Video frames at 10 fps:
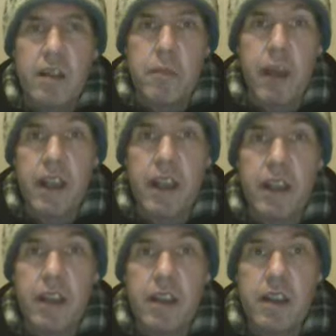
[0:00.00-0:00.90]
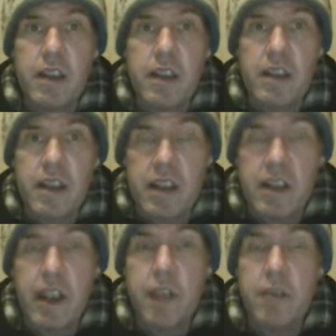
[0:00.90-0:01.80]
may
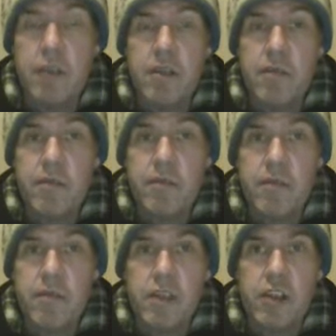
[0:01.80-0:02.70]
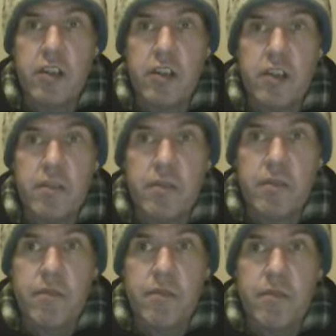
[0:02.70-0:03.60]
inherit the
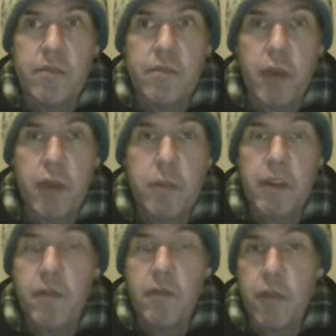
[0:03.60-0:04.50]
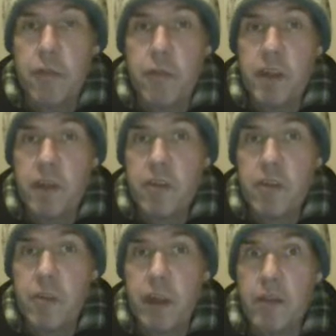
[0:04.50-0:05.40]
property from the other
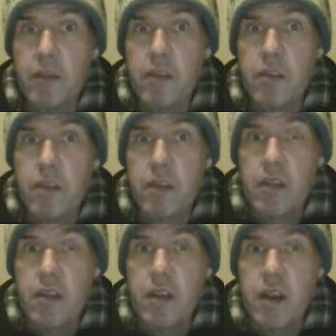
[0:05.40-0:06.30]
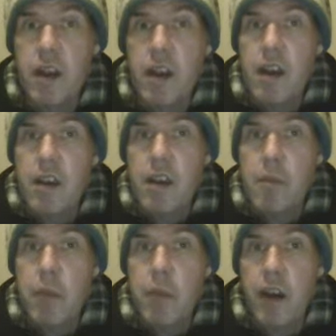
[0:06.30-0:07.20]
spouse,
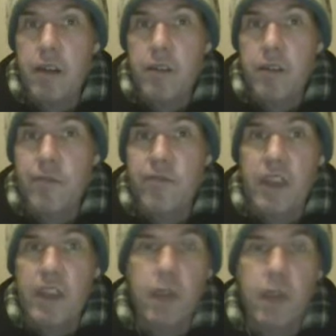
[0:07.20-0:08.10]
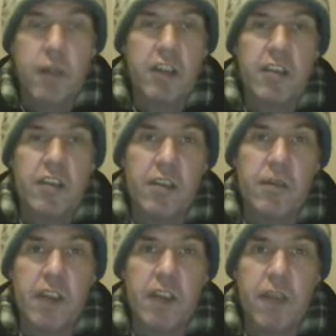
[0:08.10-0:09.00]
but a
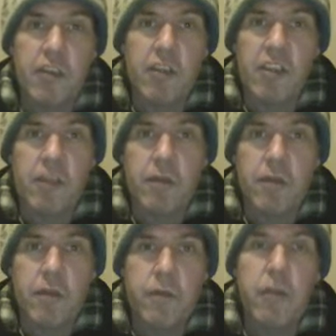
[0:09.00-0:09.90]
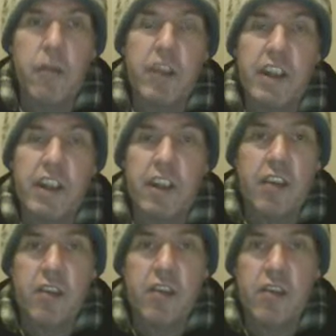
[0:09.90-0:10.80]
relative you haven't seen for 40
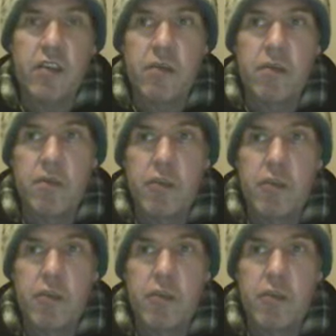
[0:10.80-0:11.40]
years,